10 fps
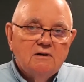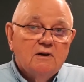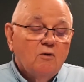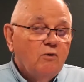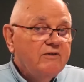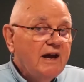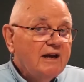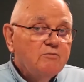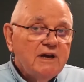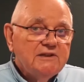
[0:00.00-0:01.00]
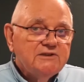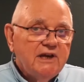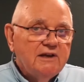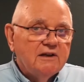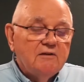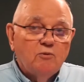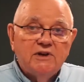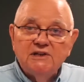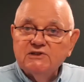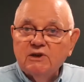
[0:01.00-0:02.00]
We've got to maintain it. We
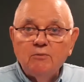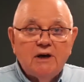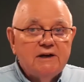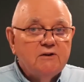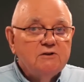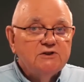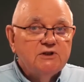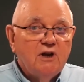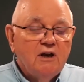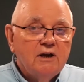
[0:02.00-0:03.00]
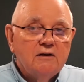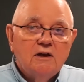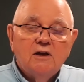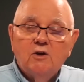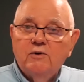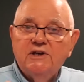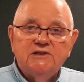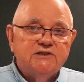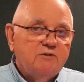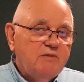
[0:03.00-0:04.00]
need somebody to install it. We need
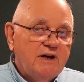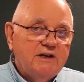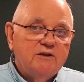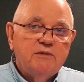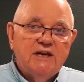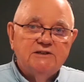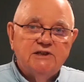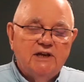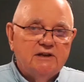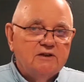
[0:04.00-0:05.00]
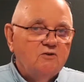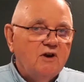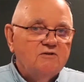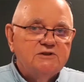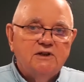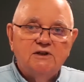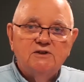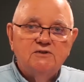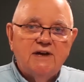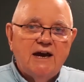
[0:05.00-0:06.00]
somebody to maintain it. Whoever's going to
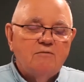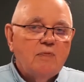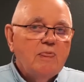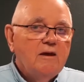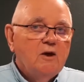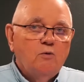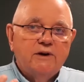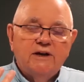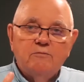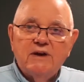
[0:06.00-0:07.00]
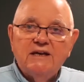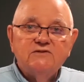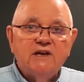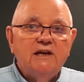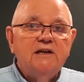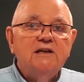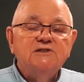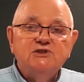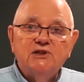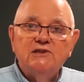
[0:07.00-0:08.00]
do that, we're going to maintain it, it
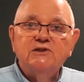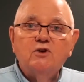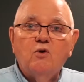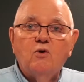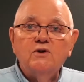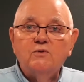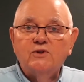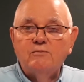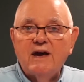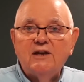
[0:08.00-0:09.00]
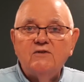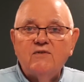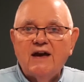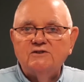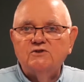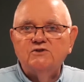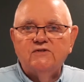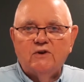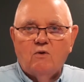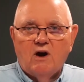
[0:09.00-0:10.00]
says, in accordance with the manufacturer's
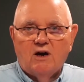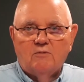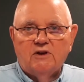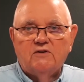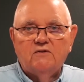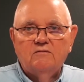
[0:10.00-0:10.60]
requirements,